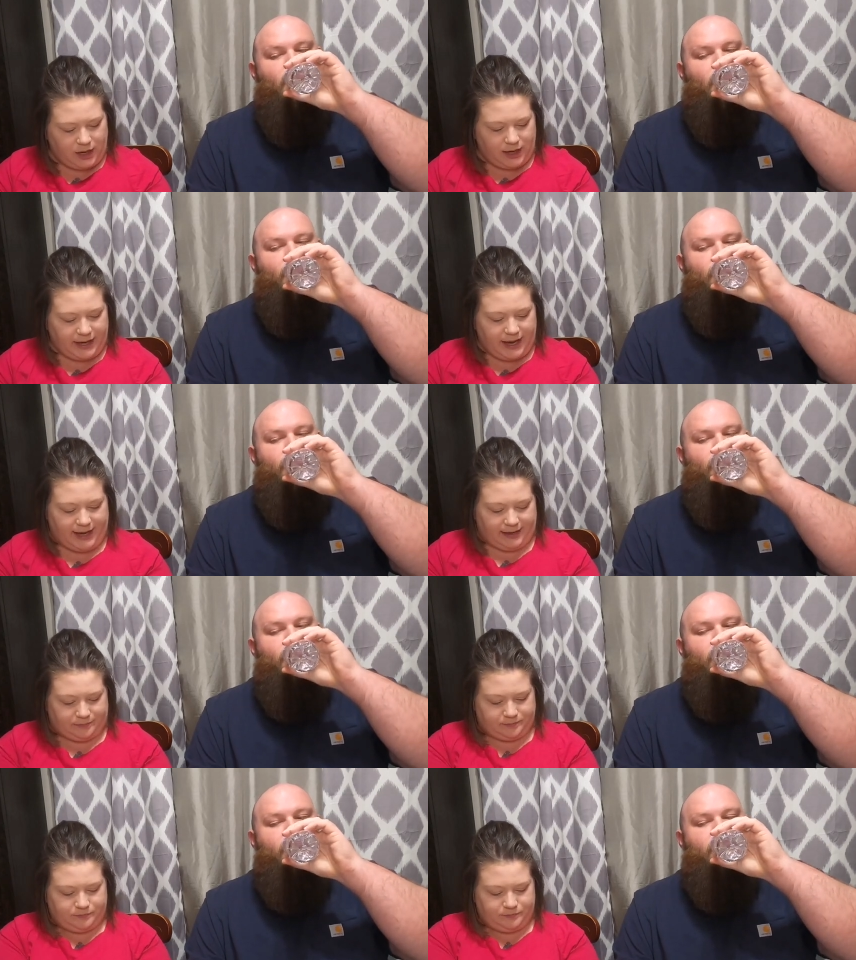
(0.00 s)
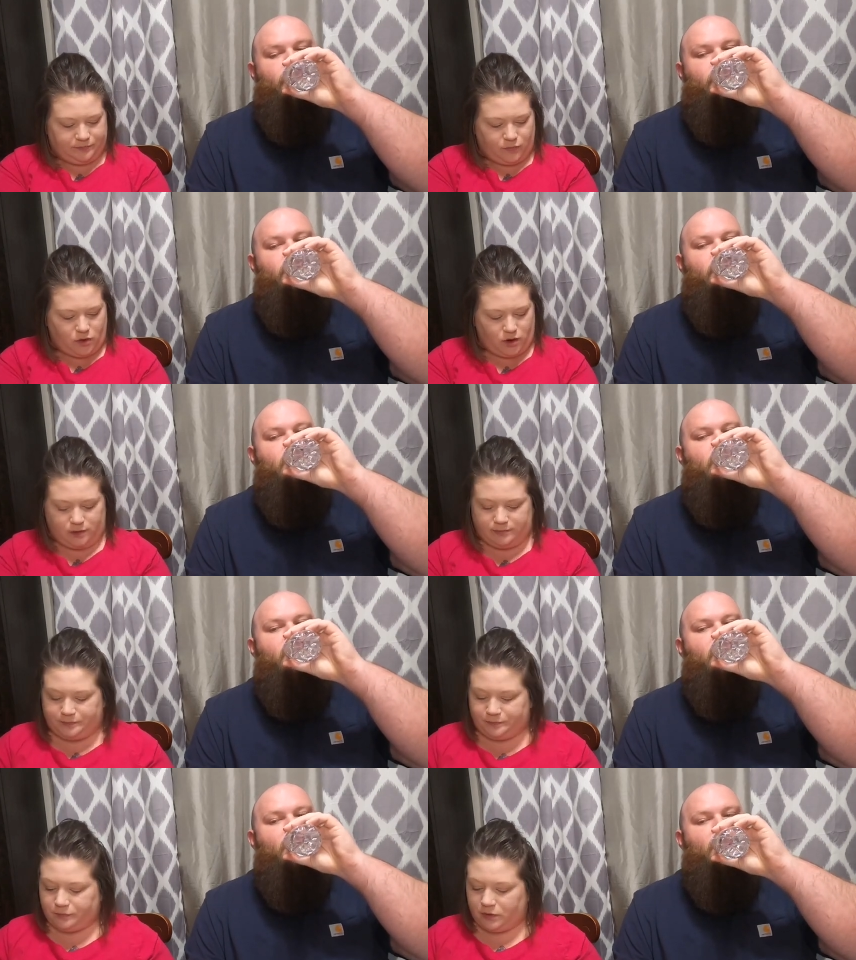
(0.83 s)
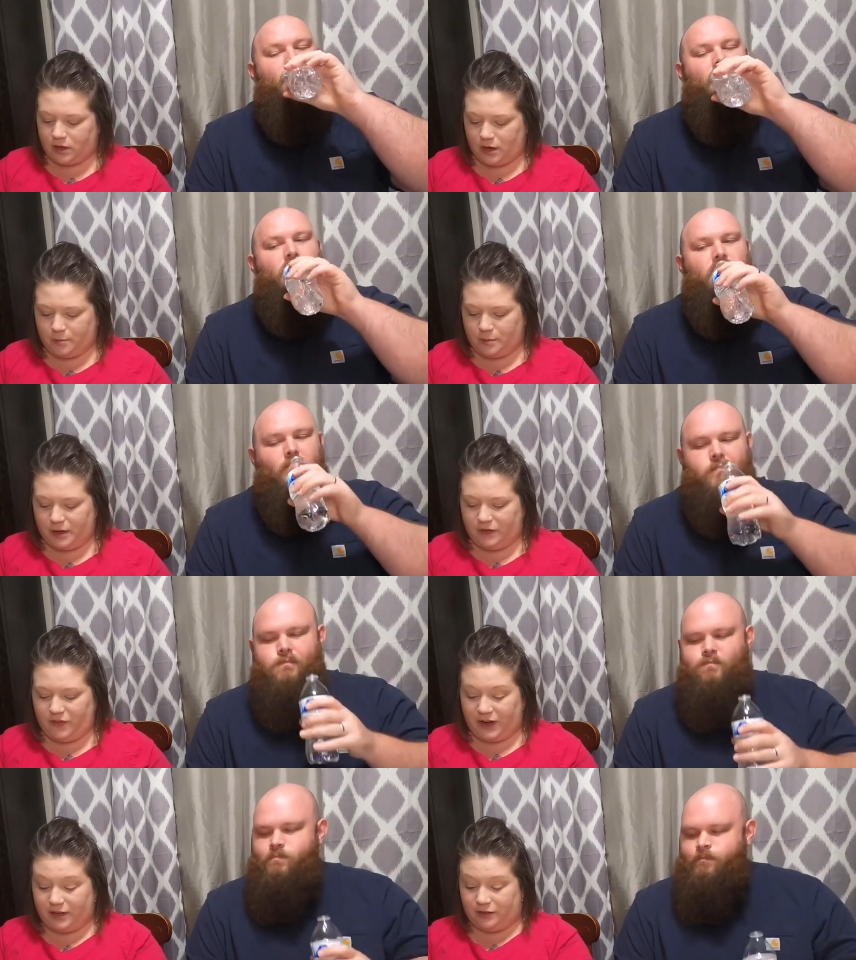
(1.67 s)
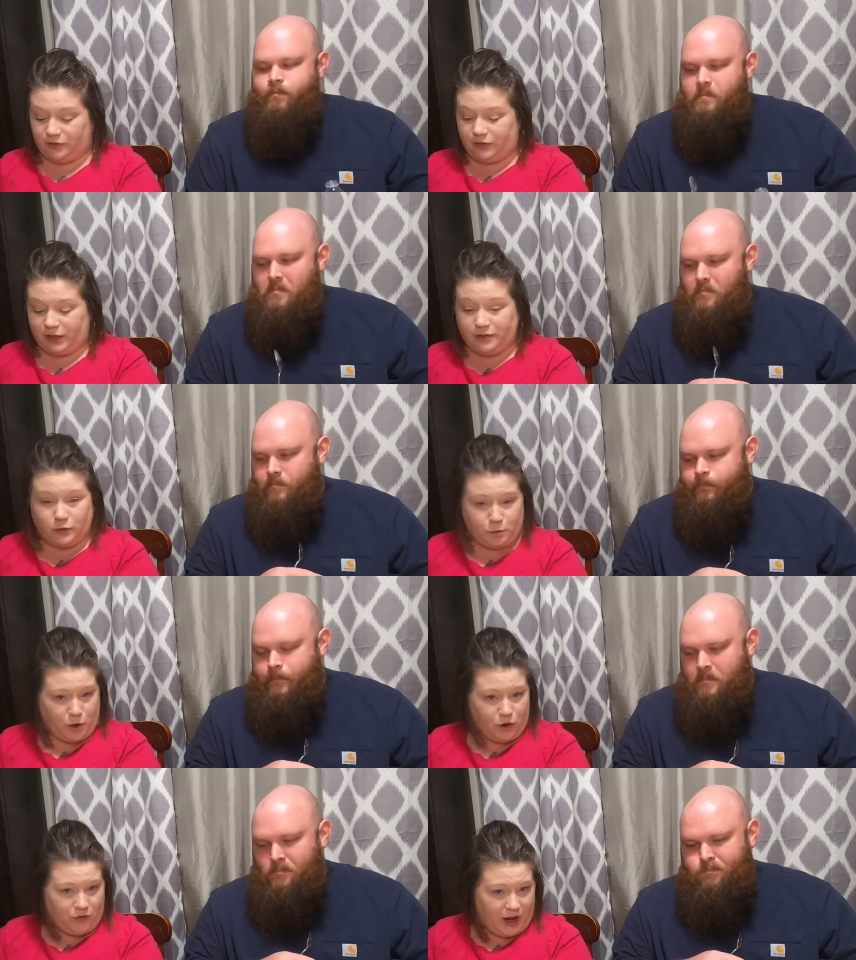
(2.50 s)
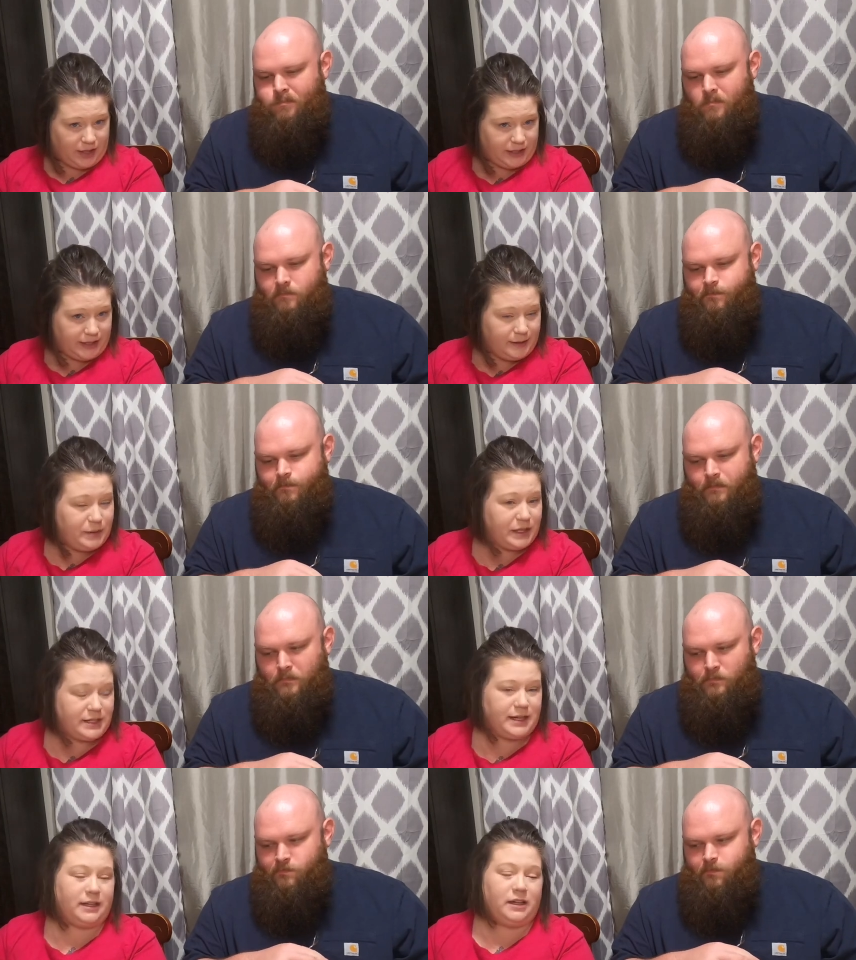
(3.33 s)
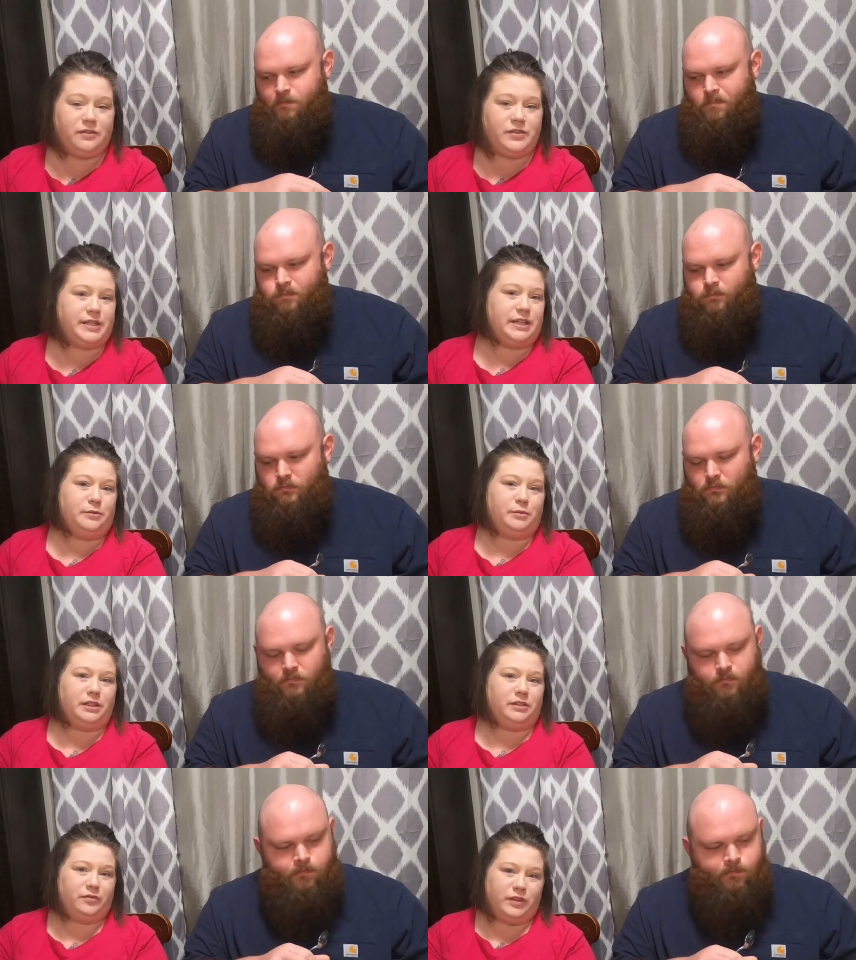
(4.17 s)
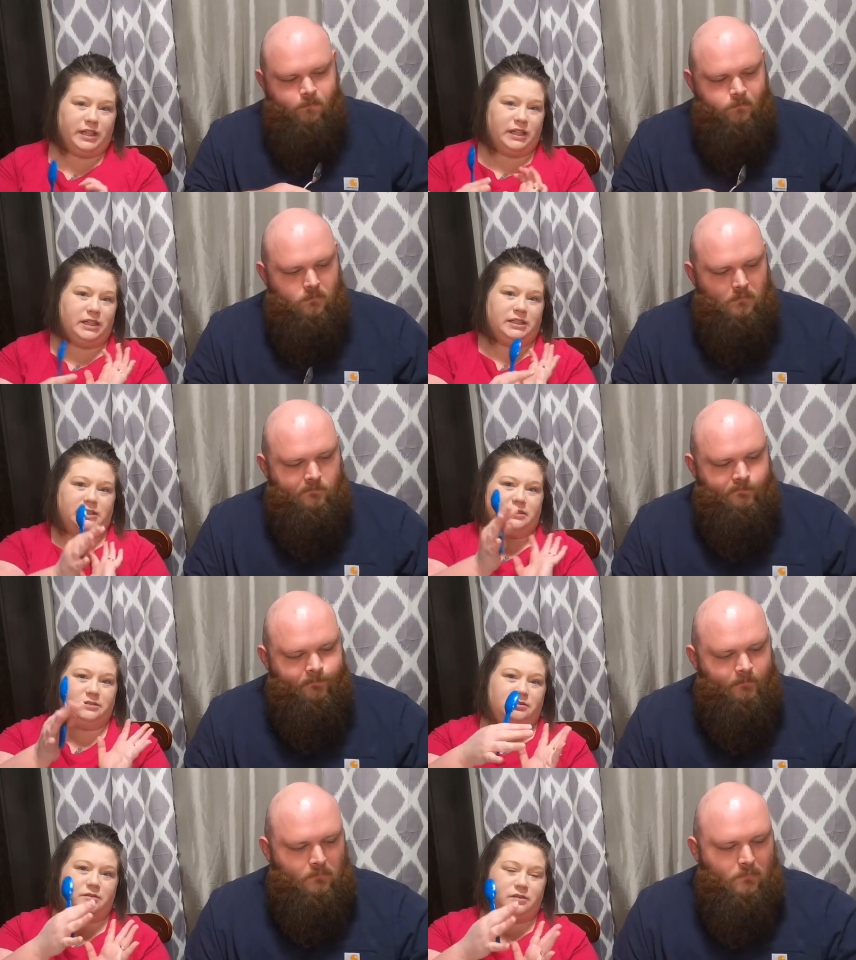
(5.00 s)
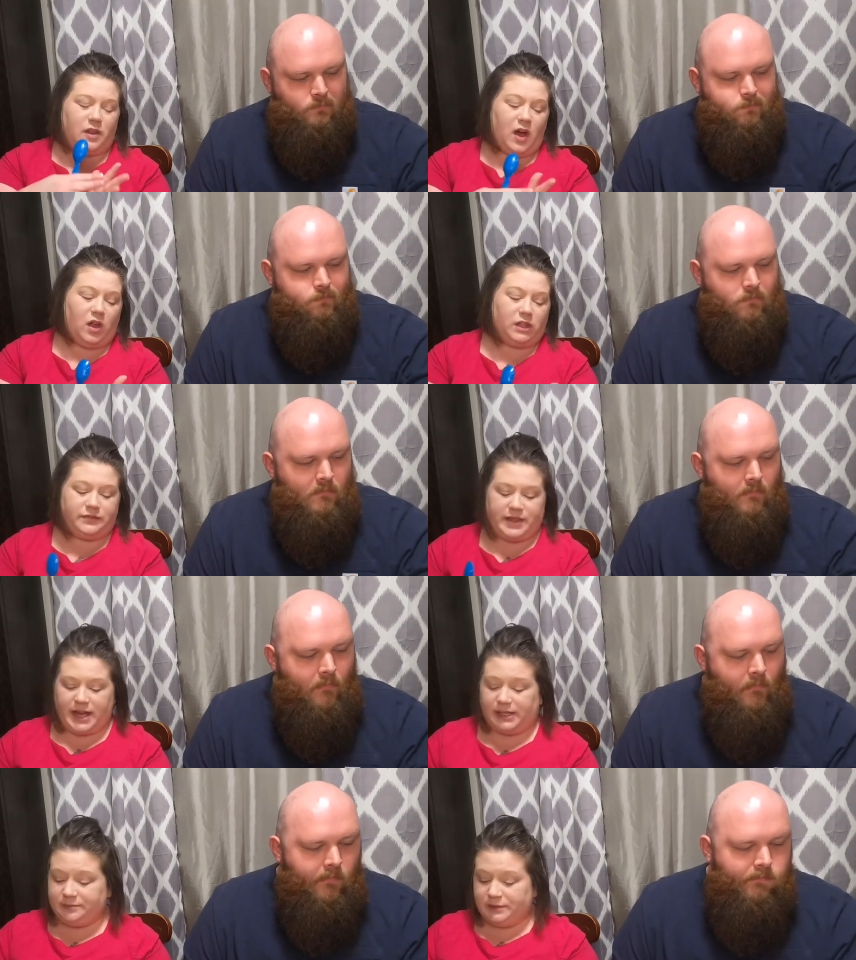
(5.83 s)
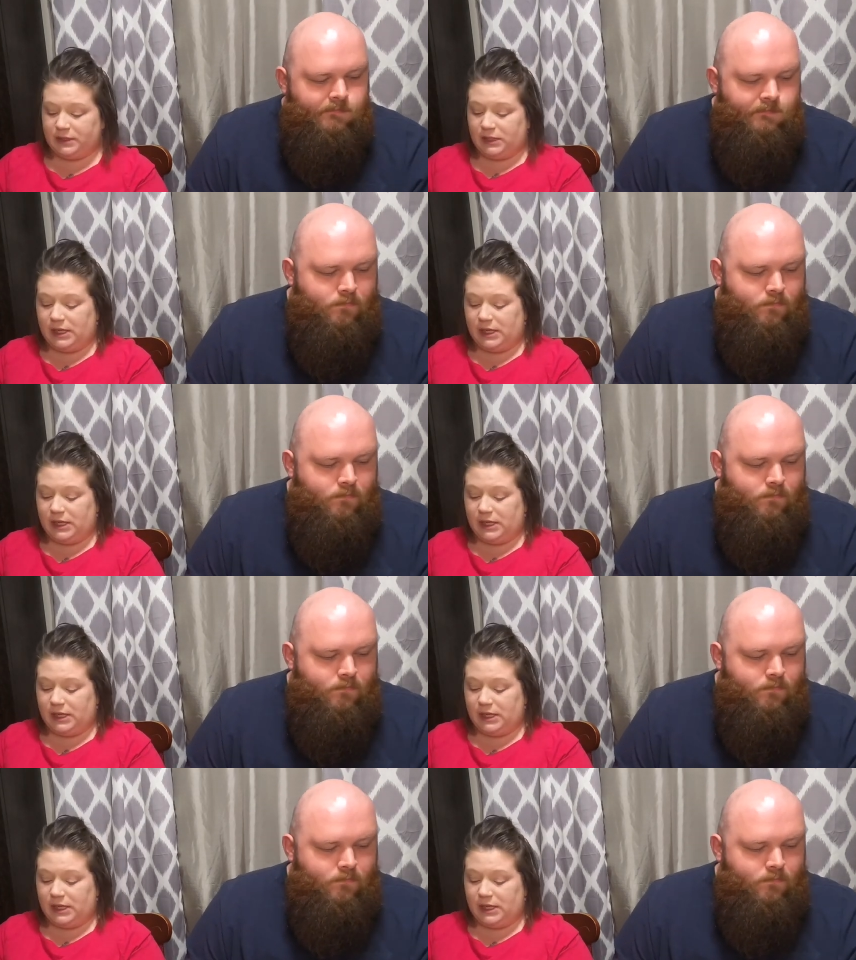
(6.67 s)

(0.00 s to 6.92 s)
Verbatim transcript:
Speaker 1: Again, I'm a big fan of the flavor profile in it because I love cinnamon and vanilla and all of that,